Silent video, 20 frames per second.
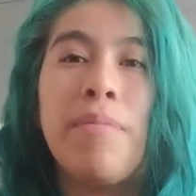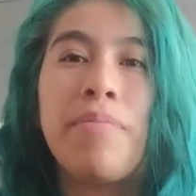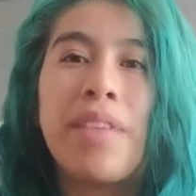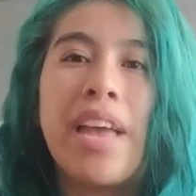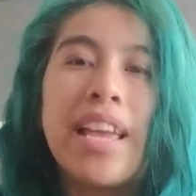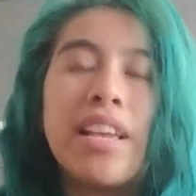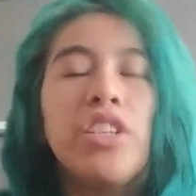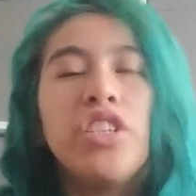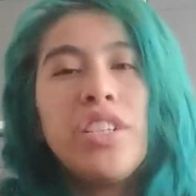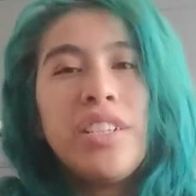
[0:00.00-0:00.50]

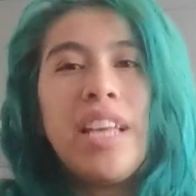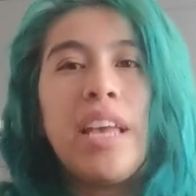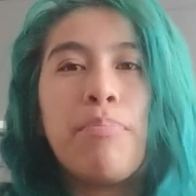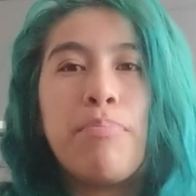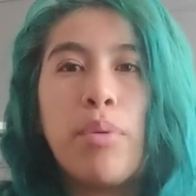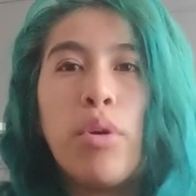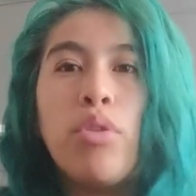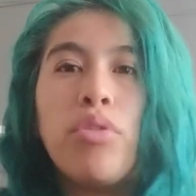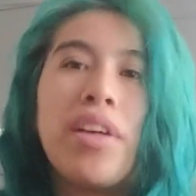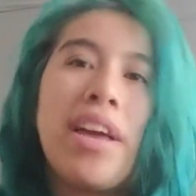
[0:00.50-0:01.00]
I usually say
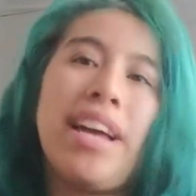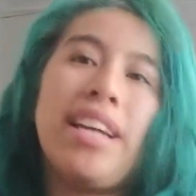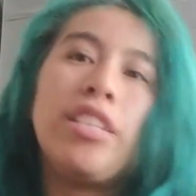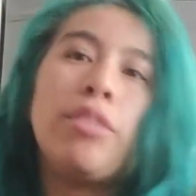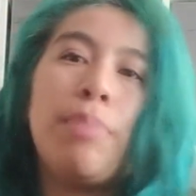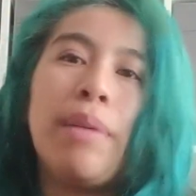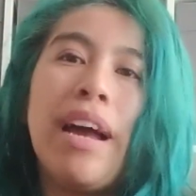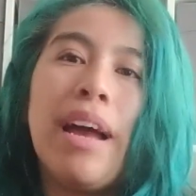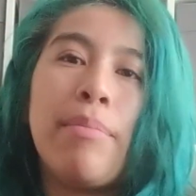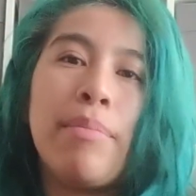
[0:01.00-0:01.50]
both hands,
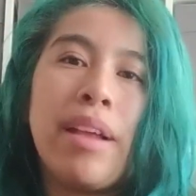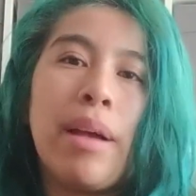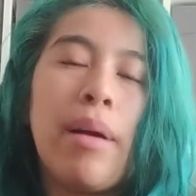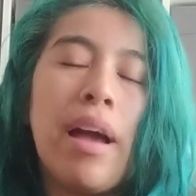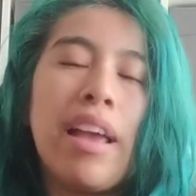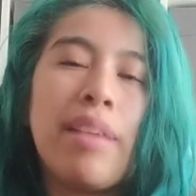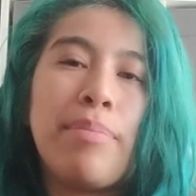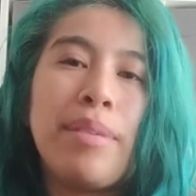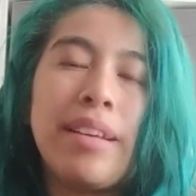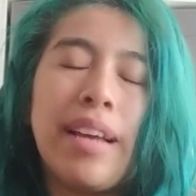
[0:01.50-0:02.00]
but I mean,
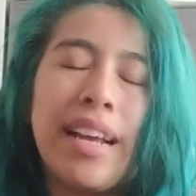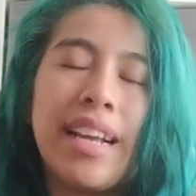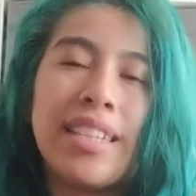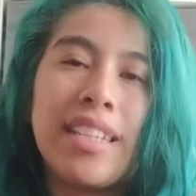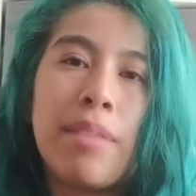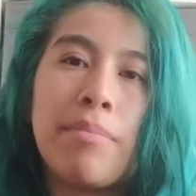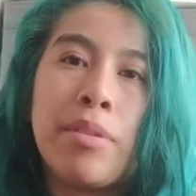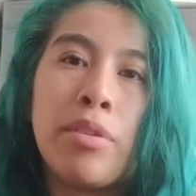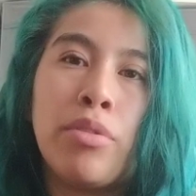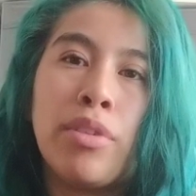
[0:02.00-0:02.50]
I guess
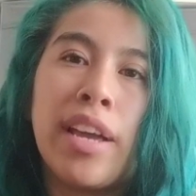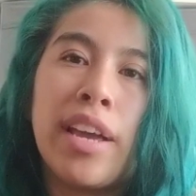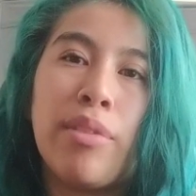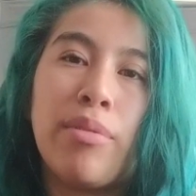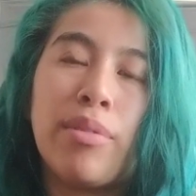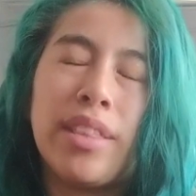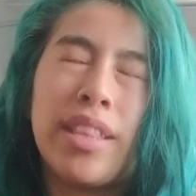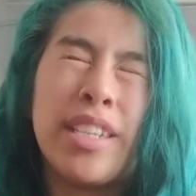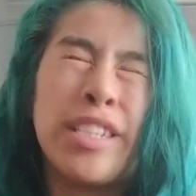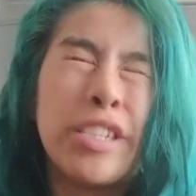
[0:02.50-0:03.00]
I'd be okay
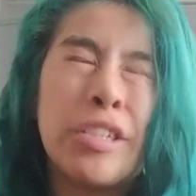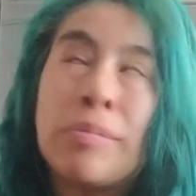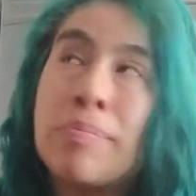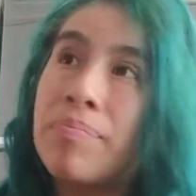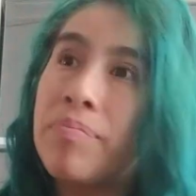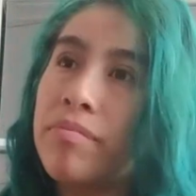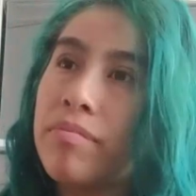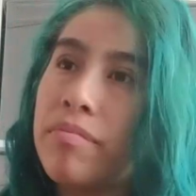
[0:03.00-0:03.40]
with this.